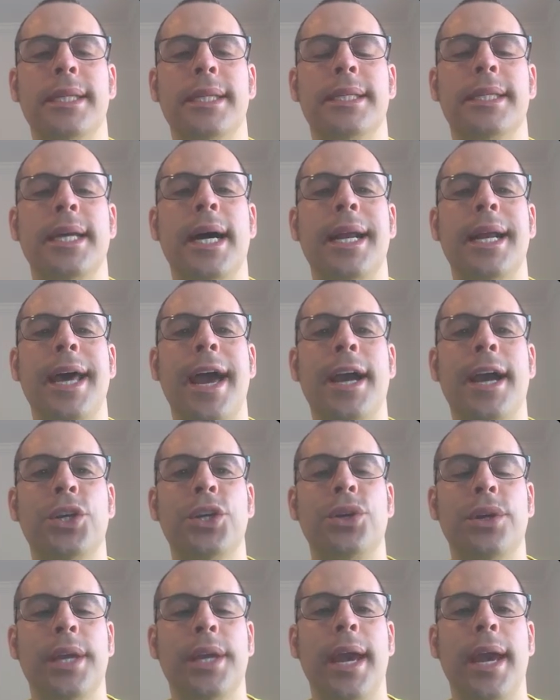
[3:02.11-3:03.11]
It's not
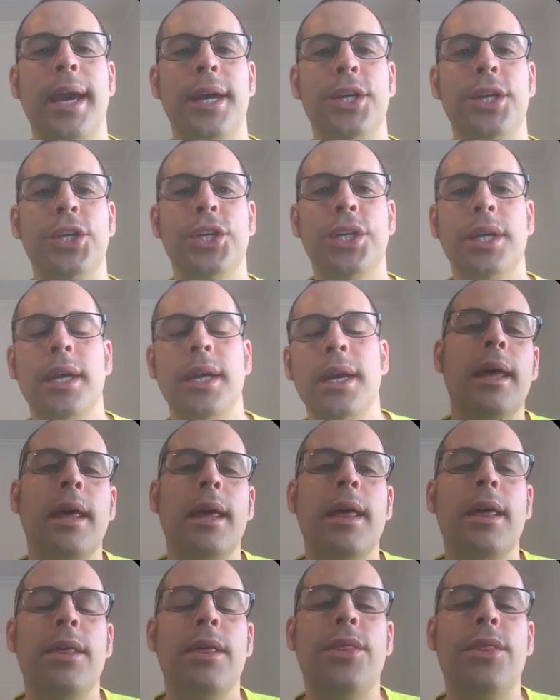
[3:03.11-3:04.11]
actual cash.
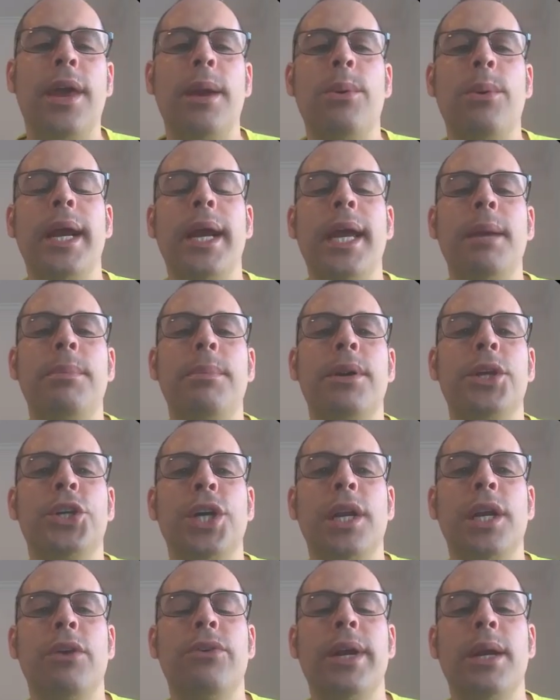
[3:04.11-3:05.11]
They were able to
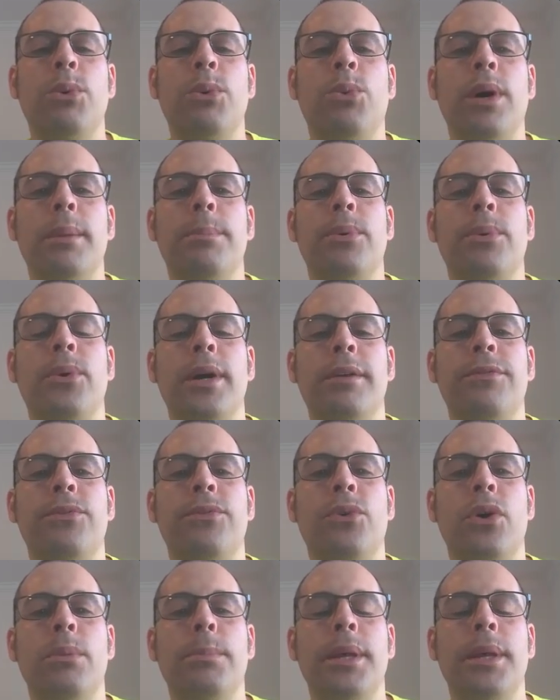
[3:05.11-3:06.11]
generate
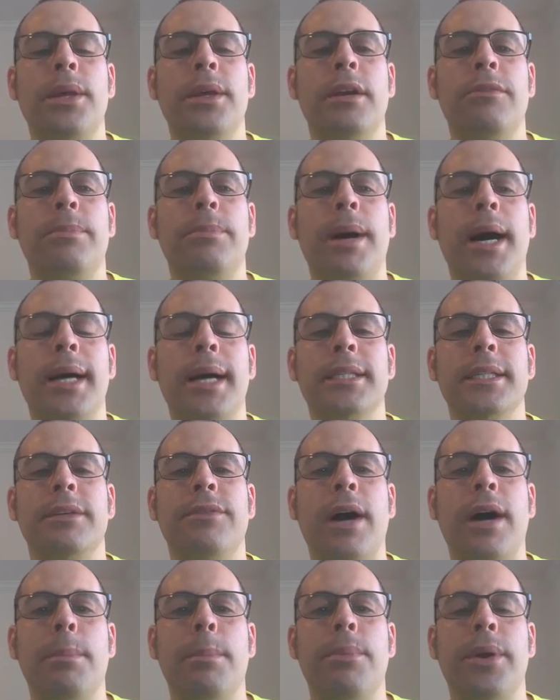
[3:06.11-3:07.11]
1.4 million of
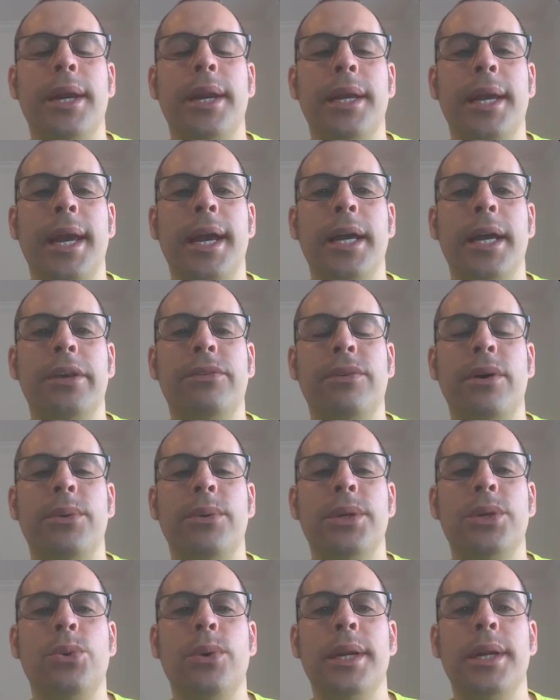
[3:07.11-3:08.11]
positive operating cash
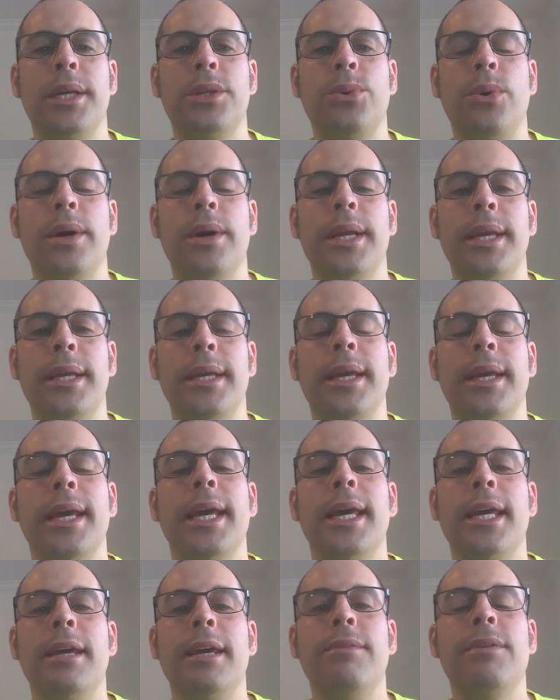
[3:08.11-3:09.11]
flow in 2020,
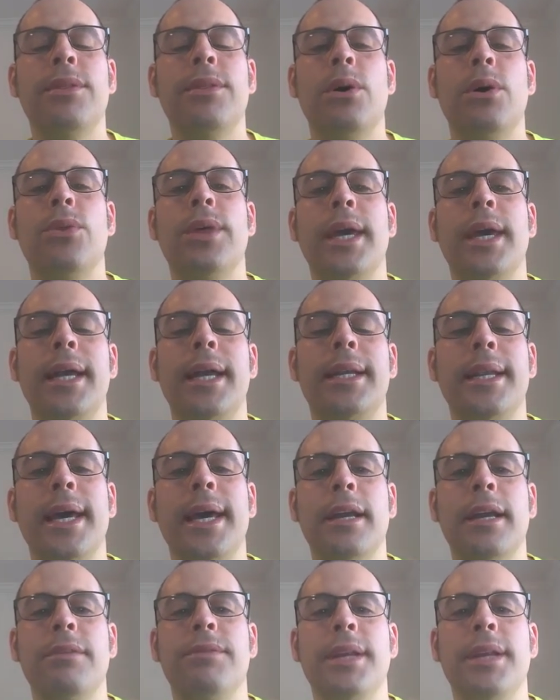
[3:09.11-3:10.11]
even though they had
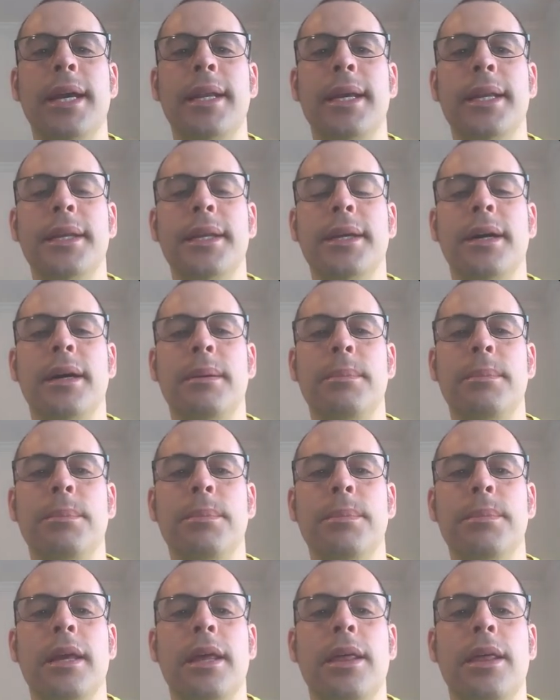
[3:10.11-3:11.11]
negative net
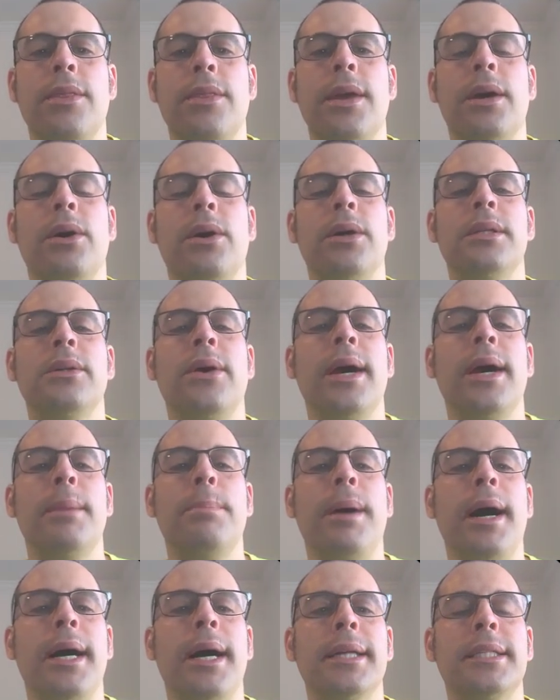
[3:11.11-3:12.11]
income. They also
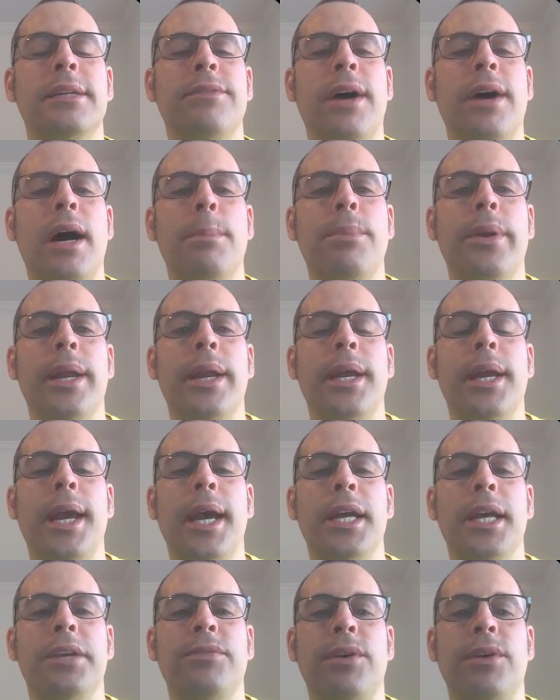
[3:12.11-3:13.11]
had positive operating
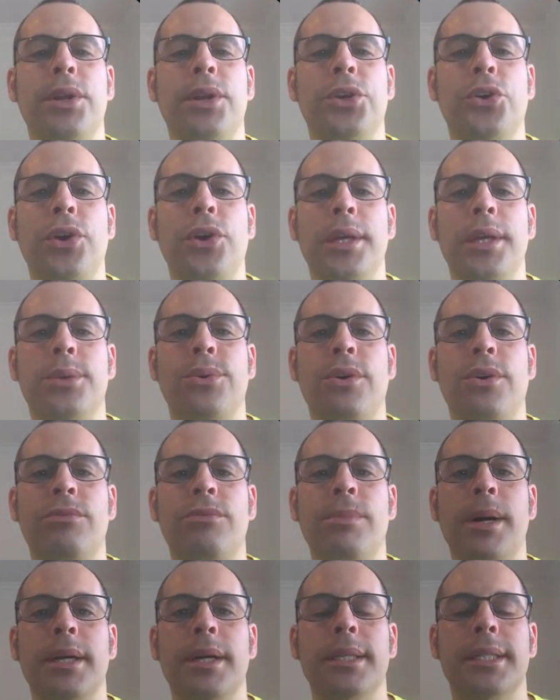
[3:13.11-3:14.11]
cash flow in the trailing
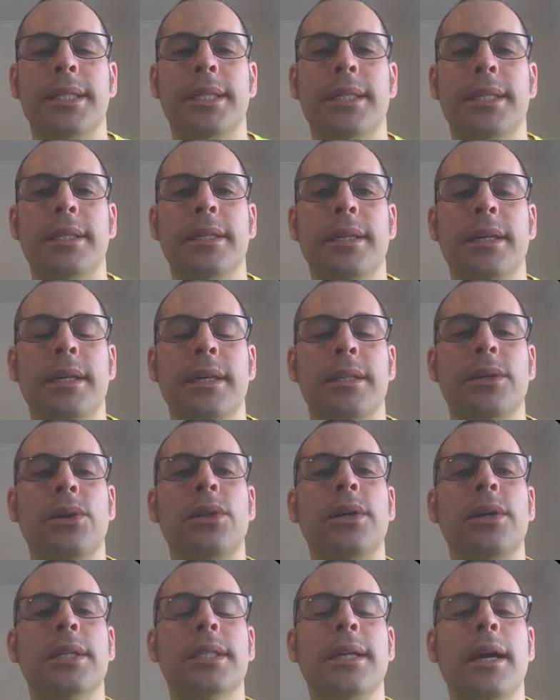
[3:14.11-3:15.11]
12 months. So
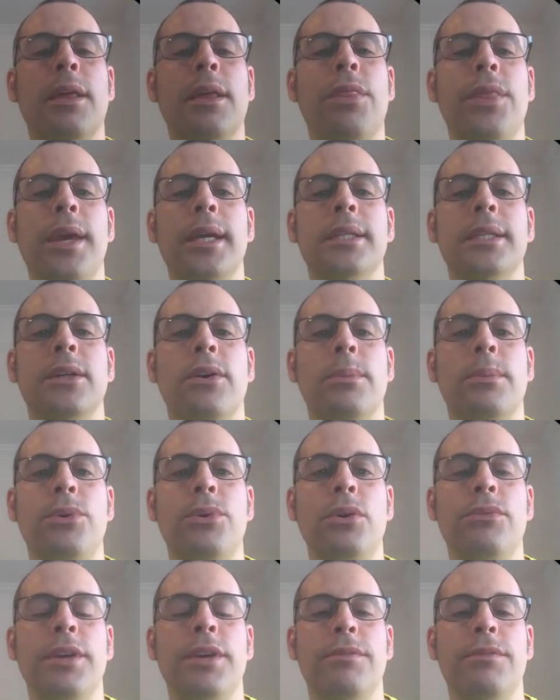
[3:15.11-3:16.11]
it looks like things are
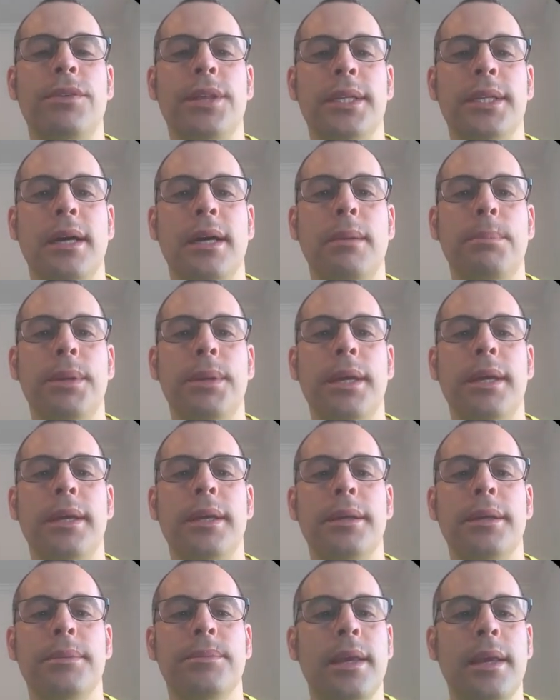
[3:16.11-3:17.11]
improving for this
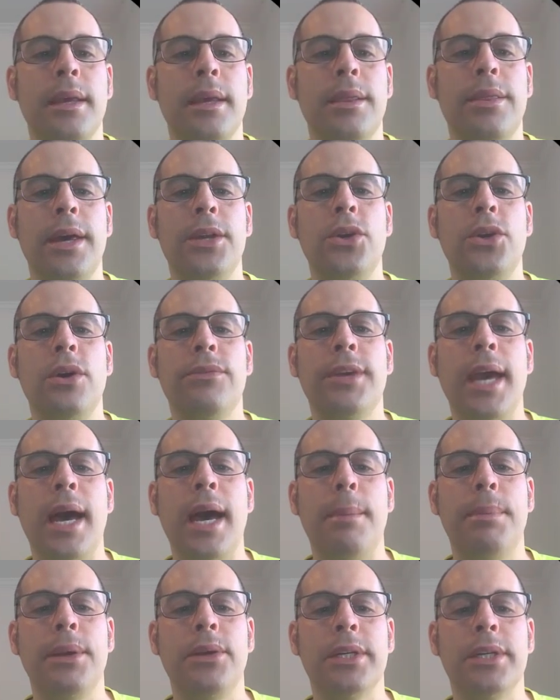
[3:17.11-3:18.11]
company. Then you have
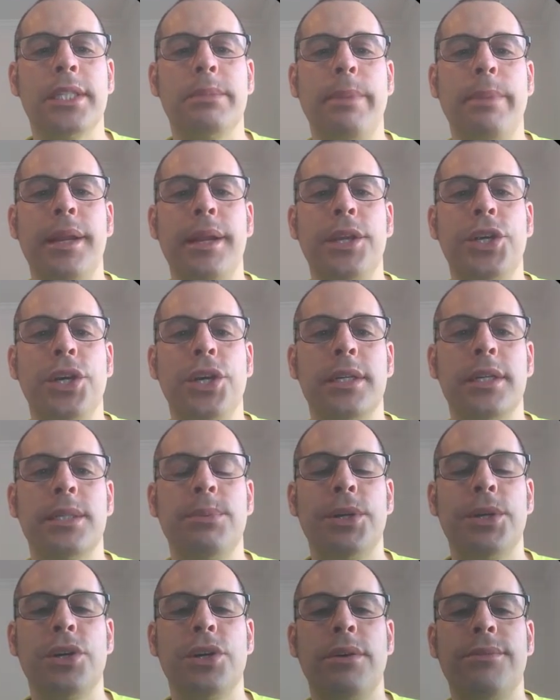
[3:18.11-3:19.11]
capital
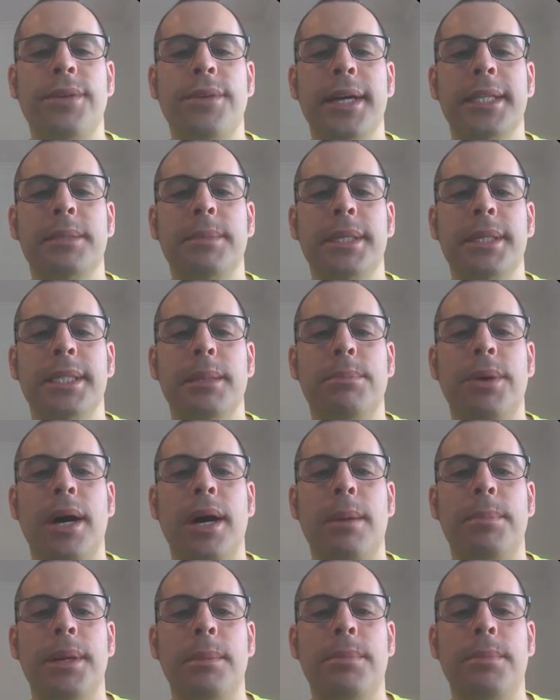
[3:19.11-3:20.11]
expenditures, which are investments in
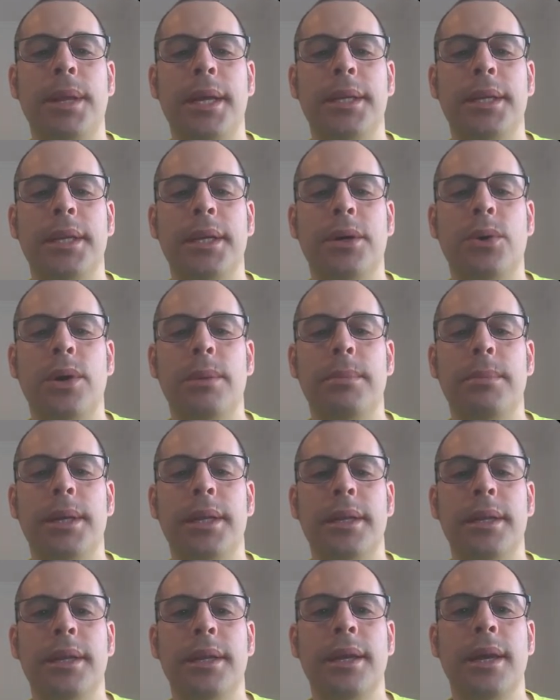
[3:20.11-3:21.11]
property, plant, and
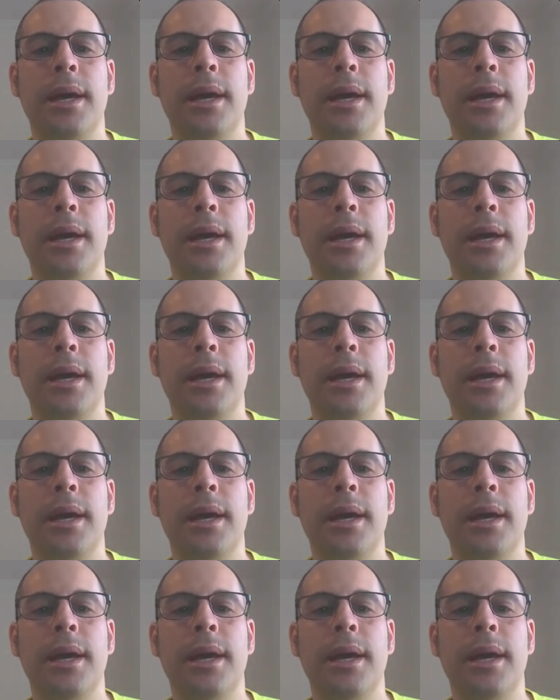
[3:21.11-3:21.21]
equipment.